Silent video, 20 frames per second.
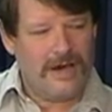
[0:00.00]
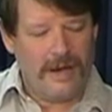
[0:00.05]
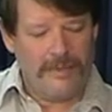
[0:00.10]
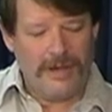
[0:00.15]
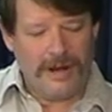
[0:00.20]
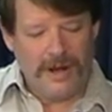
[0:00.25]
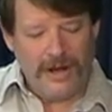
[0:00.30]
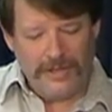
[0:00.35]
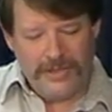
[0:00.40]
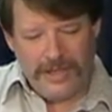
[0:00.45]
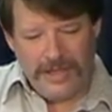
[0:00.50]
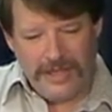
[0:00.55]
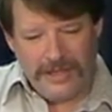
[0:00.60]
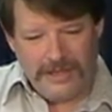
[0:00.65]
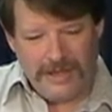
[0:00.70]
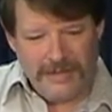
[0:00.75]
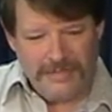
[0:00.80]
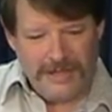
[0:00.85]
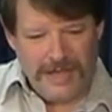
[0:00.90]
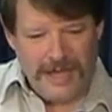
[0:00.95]
I mean, all the
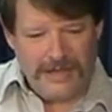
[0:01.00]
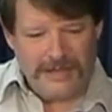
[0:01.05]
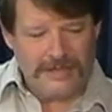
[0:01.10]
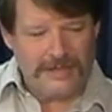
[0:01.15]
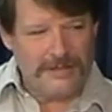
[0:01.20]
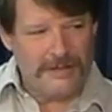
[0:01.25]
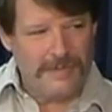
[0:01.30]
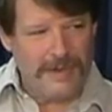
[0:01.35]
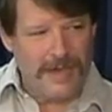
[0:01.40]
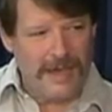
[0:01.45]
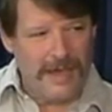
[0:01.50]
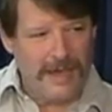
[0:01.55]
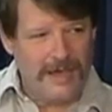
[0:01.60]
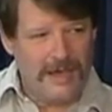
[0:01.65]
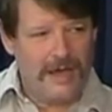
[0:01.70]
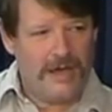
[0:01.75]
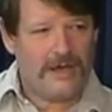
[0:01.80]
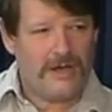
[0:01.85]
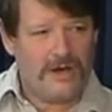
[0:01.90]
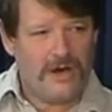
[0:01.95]
income taxes that you pay
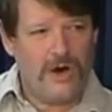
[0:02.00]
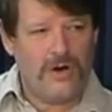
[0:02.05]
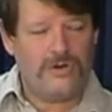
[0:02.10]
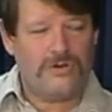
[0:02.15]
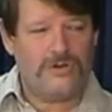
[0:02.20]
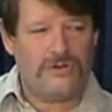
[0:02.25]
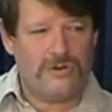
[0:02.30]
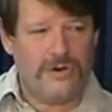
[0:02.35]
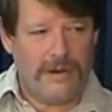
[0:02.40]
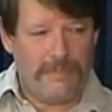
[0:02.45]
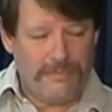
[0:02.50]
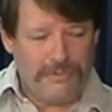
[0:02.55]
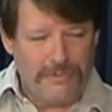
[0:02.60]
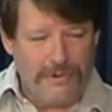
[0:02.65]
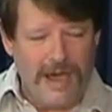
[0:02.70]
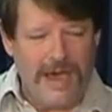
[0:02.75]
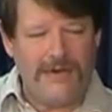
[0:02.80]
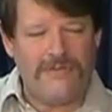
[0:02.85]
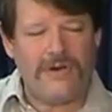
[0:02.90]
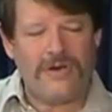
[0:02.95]
go to a
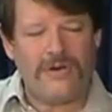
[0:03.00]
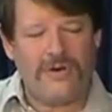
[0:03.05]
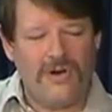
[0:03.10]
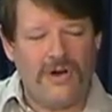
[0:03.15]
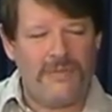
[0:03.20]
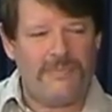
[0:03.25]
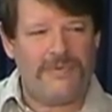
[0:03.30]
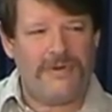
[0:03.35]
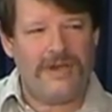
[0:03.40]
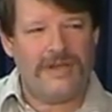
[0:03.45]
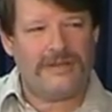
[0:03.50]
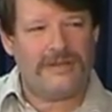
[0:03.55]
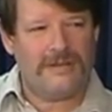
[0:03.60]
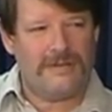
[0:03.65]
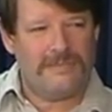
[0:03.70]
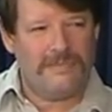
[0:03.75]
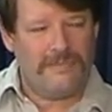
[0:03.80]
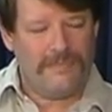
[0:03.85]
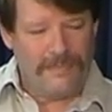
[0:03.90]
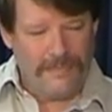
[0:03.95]
private
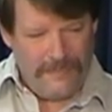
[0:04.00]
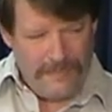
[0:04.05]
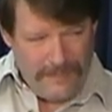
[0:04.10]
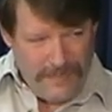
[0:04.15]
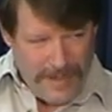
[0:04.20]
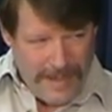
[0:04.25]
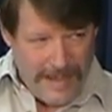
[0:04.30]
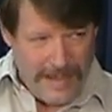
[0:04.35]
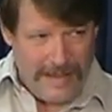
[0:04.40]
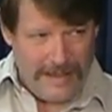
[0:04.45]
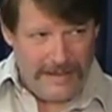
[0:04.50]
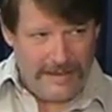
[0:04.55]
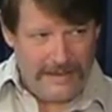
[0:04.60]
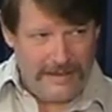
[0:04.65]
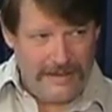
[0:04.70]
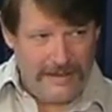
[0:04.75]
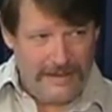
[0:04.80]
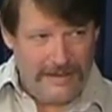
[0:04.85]
corporation bank.